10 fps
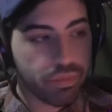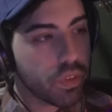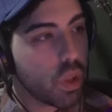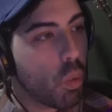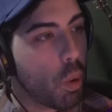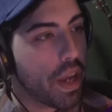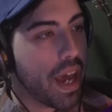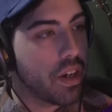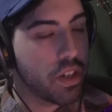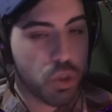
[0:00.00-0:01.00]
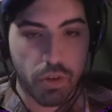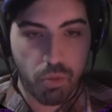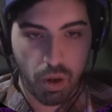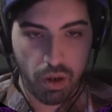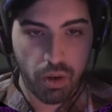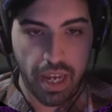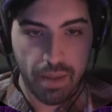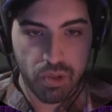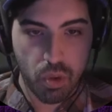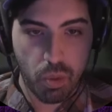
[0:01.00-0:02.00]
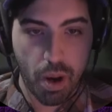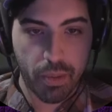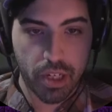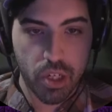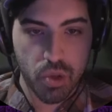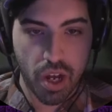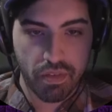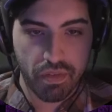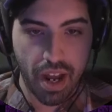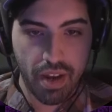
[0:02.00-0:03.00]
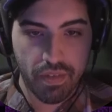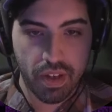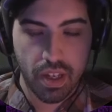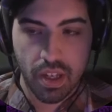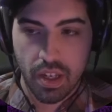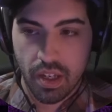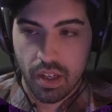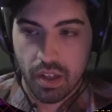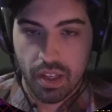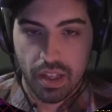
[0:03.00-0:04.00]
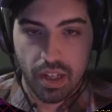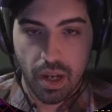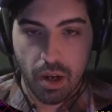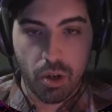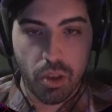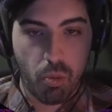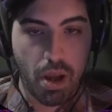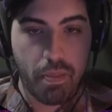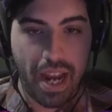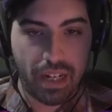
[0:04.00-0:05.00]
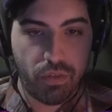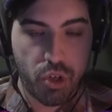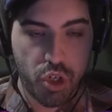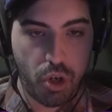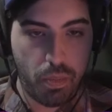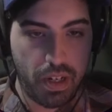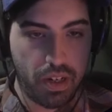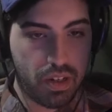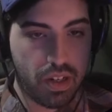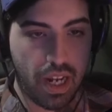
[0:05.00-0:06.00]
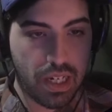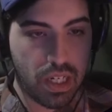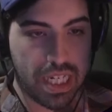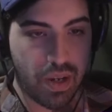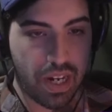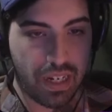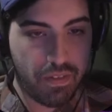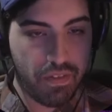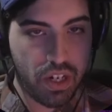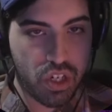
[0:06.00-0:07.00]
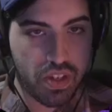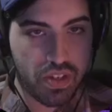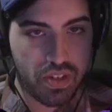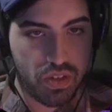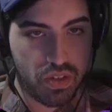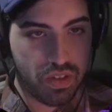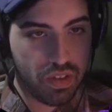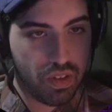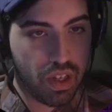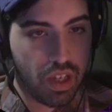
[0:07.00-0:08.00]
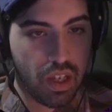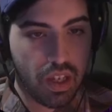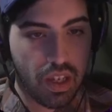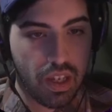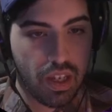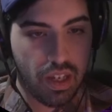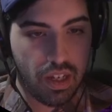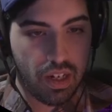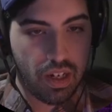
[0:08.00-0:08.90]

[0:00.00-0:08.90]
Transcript: Where are we at? 24. Okay, so we're probably going to do Zot 5, or the run back for sure, but I doubt I can finish this in